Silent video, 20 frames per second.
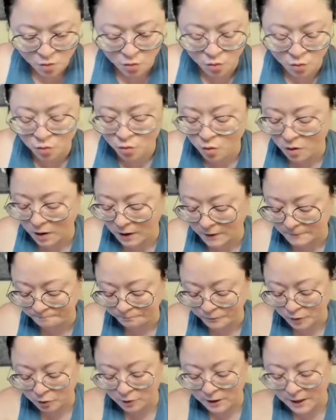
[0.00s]
Whew.
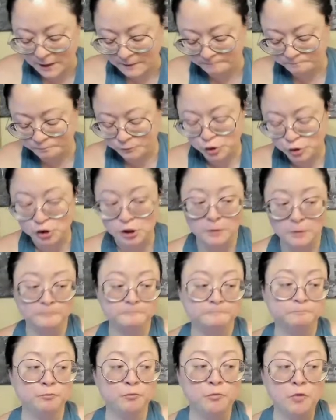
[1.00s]
Okay,
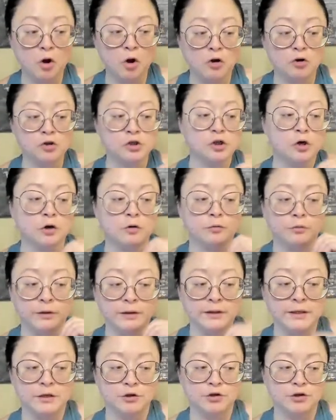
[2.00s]
so Also,
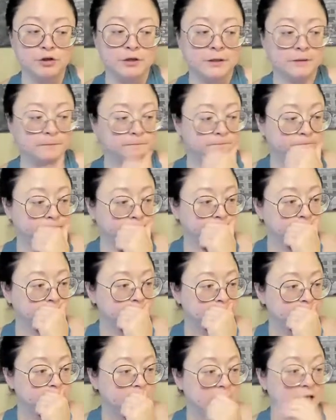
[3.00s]
really interesting
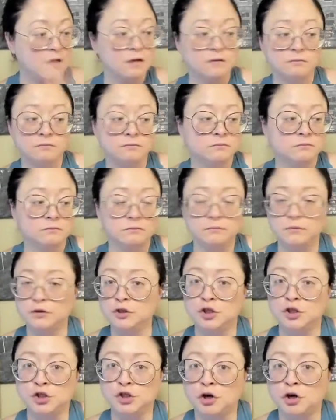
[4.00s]

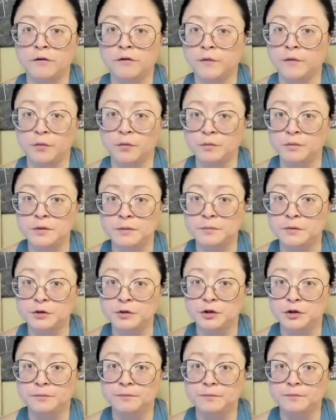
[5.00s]
to serve at room
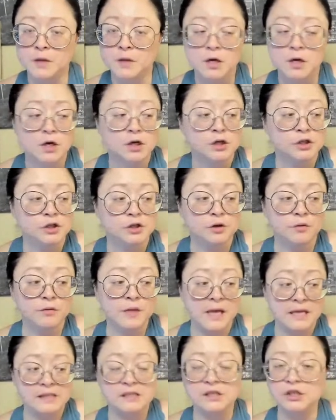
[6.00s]
temperature. So
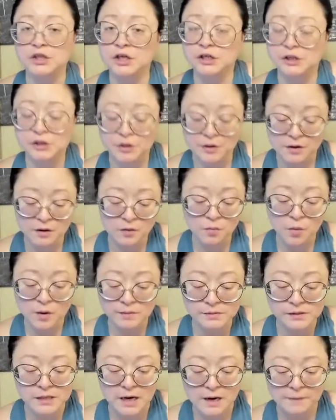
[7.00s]
they suggest on their
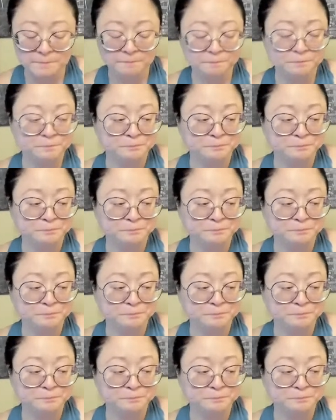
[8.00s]
website